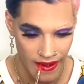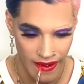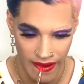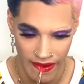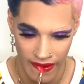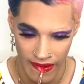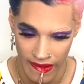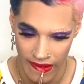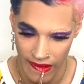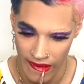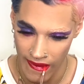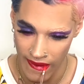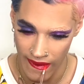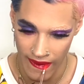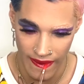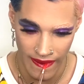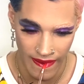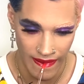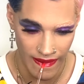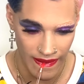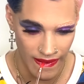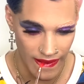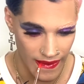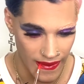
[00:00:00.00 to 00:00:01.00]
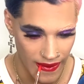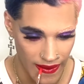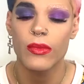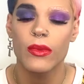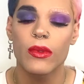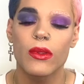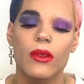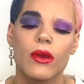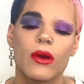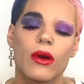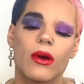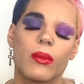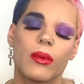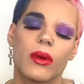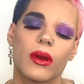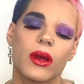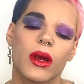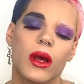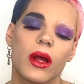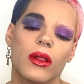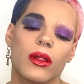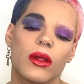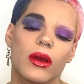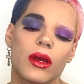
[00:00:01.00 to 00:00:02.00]
Oh my god. Oh my
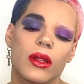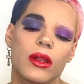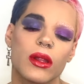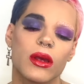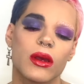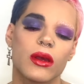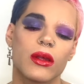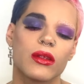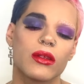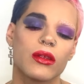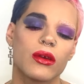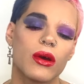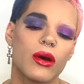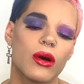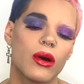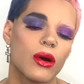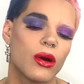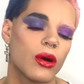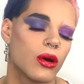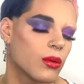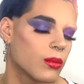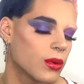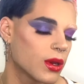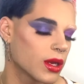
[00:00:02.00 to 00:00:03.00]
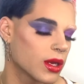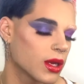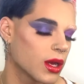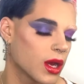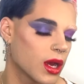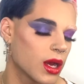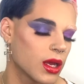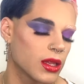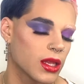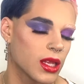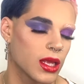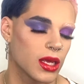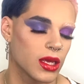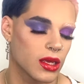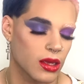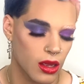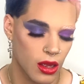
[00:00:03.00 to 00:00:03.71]
god, look at this. Oh my god, like,